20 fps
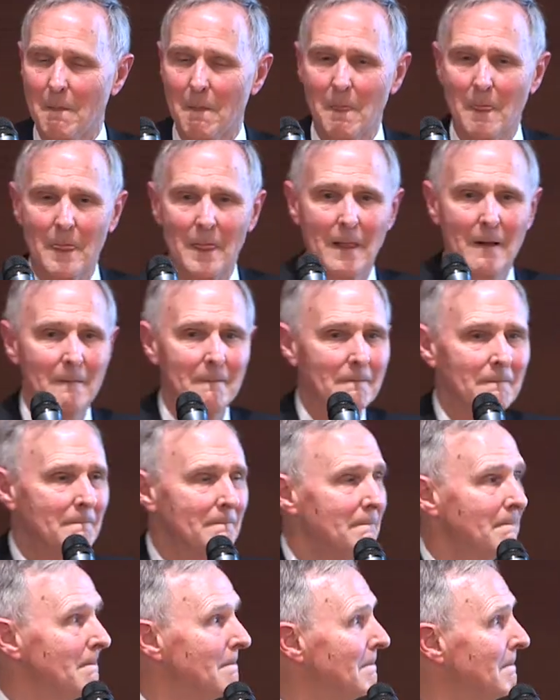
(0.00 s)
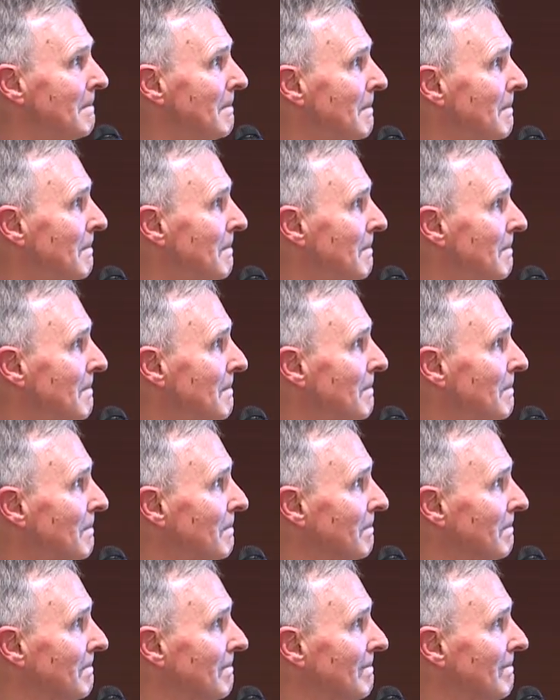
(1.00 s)

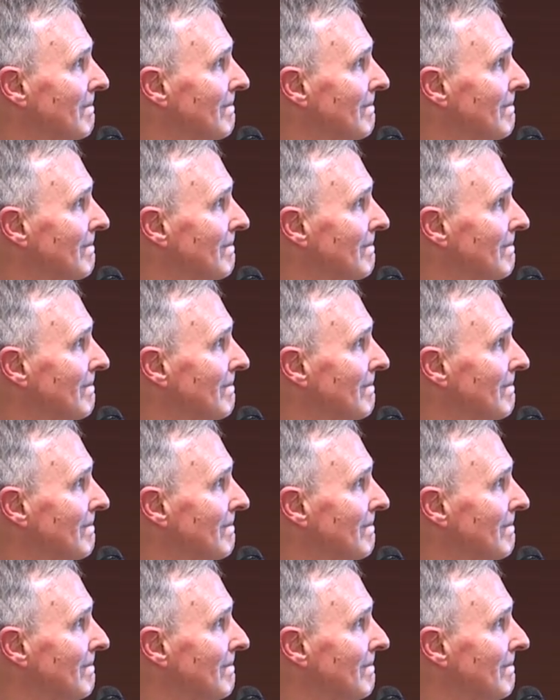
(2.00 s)
[no speech]